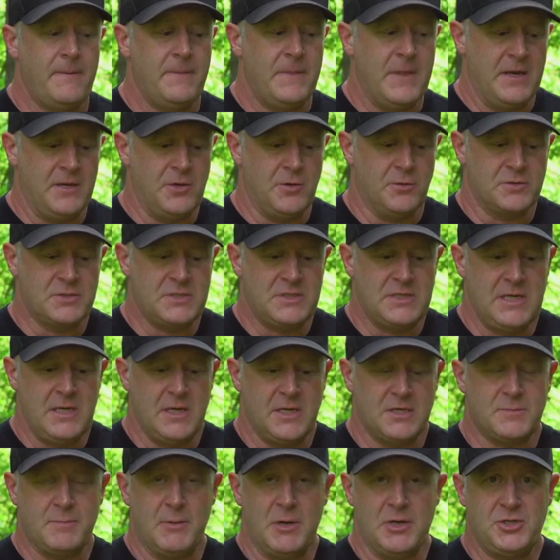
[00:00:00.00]
then you'll see,
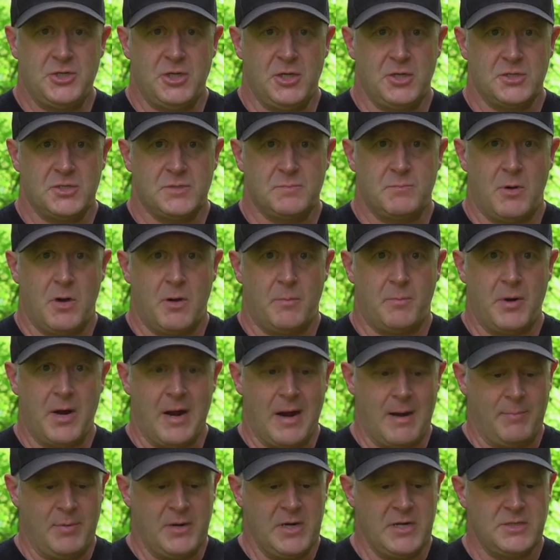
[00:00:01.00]
especially in small
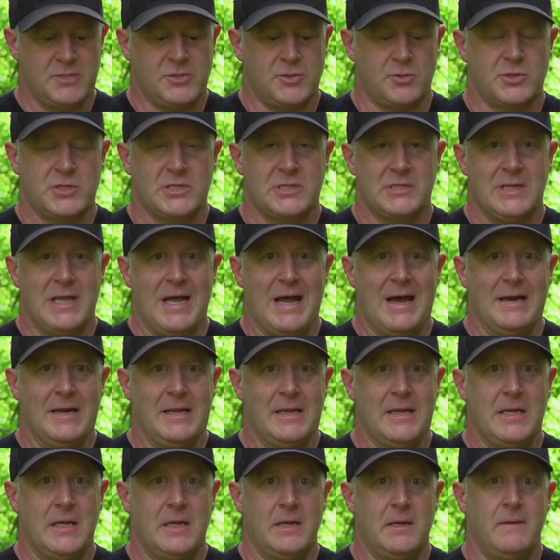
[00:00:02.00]
properties, they'll slot
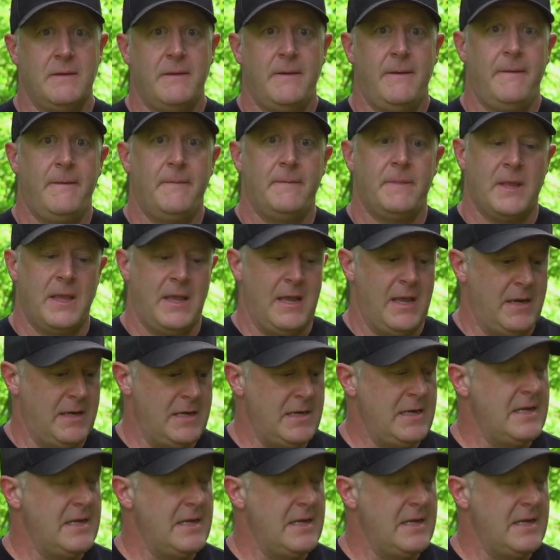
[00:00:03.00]
in and